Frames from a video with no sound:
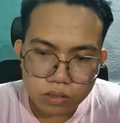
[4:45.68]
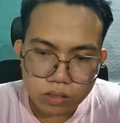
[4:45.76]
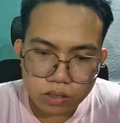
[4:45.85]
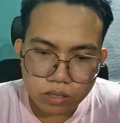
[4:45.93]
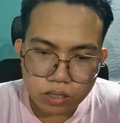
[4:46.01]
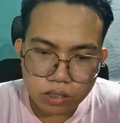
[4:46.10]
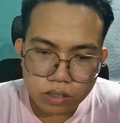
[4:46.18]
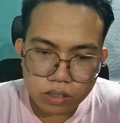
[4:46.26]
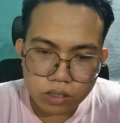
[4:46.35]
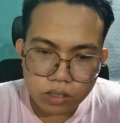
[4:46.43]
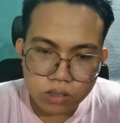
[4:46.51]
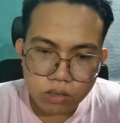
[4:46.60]
during
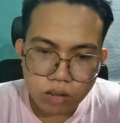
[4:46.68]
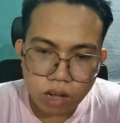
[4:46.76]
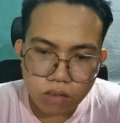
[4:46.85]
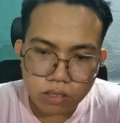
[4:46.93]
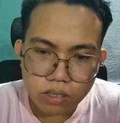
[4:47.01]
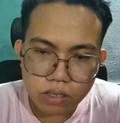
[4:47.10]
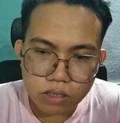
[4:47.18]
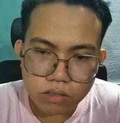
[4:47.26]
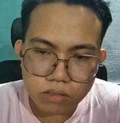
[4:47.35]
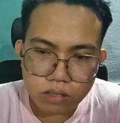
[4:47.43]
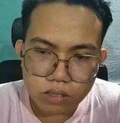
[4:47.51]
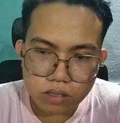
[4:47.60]
training. So how training
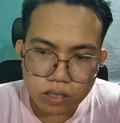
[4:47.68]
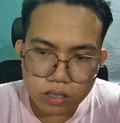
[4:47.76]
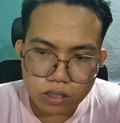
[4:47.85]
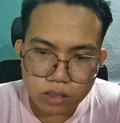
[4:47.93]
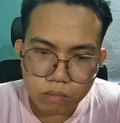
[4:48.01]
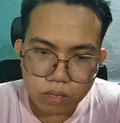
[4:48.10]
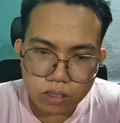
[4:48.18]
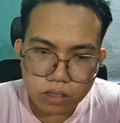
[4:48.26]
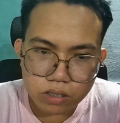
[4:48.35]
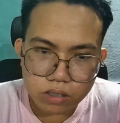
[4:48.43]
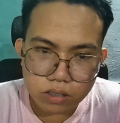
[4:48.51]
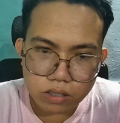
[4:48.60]
actually changes
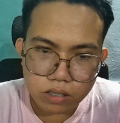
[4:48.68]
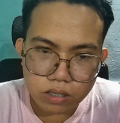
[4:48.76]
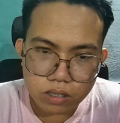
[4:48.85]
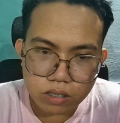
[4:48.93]
embeddings?